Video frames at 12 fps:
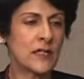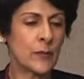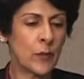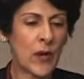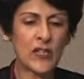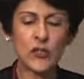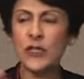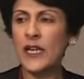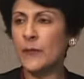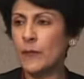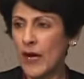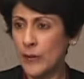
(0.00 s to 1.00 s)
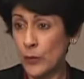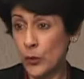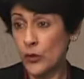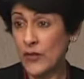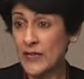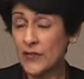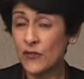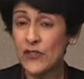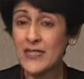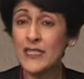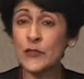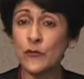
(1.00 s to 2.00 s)
depression and bipolar. And the
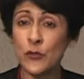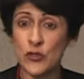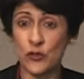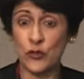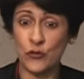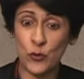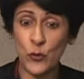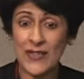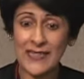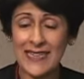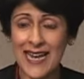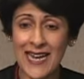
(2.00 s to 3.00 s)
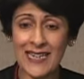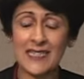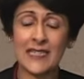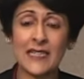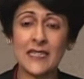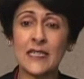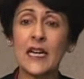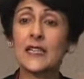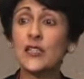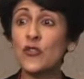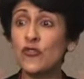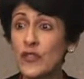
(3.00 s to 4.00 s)
reason for sort of doing that is
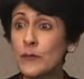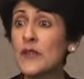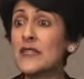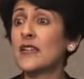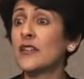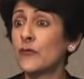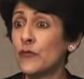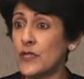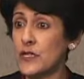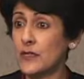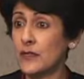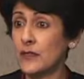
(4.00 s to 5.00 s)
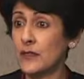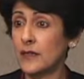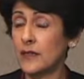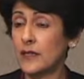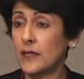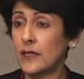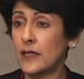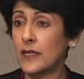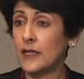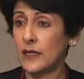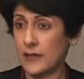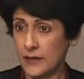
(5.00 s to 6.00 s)
the treatments are different.
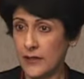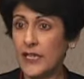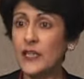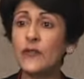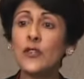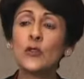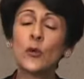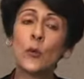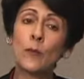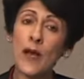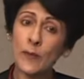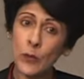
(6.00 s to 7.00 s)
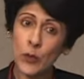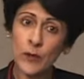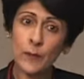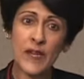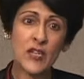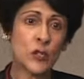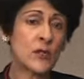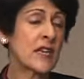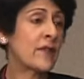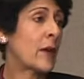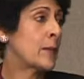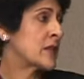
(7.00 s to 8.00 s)
Even though bipolar patients
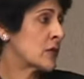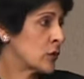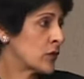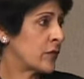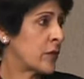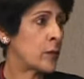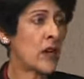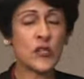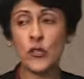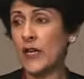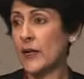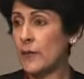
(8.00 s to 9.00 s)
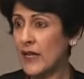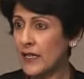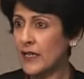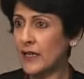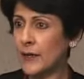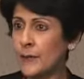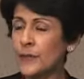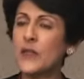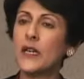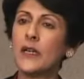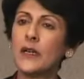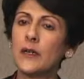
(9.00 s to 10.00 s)
have episodes of depression and mania,
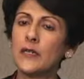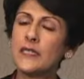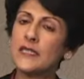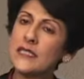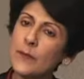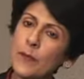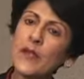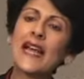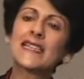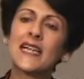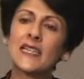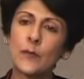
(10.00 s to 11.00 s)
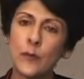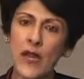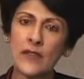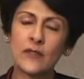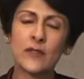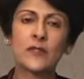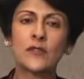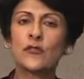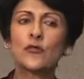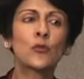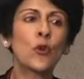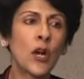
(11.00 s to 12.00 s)
simple antidepressants
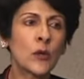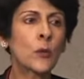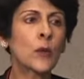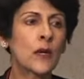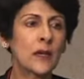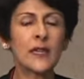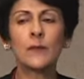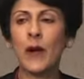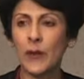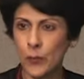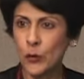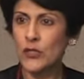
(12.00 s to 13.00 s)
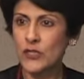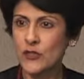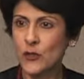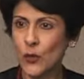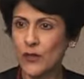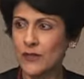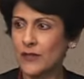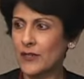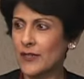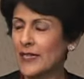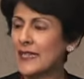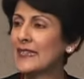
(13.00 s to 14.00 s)
do not work in bipolar disorder.
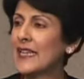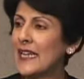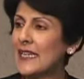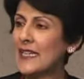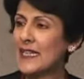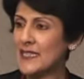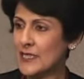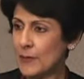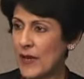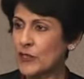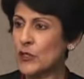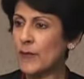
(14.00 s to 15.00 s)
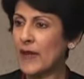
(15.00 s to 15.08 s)
They need special